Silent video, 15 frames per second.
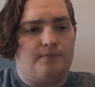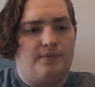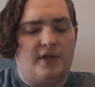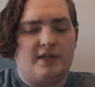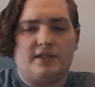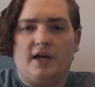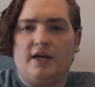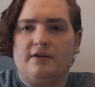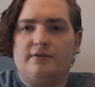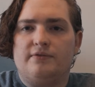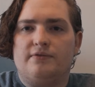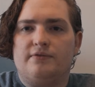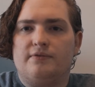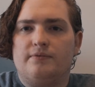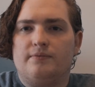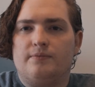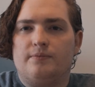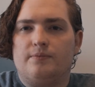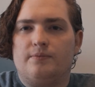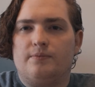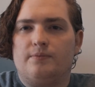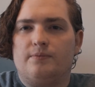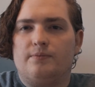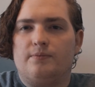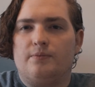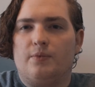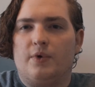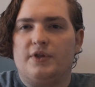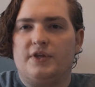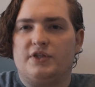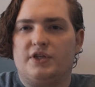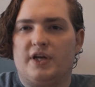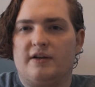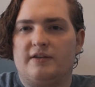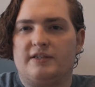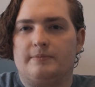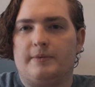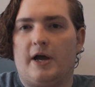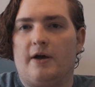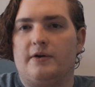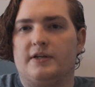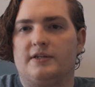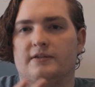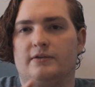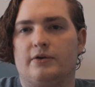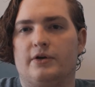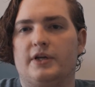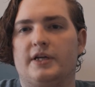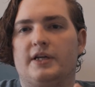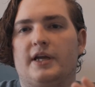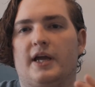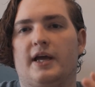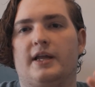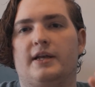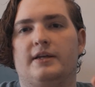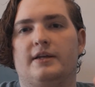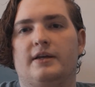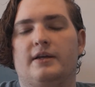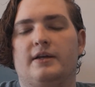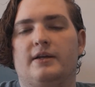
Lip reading: that's kind of what this channel is about, is learning and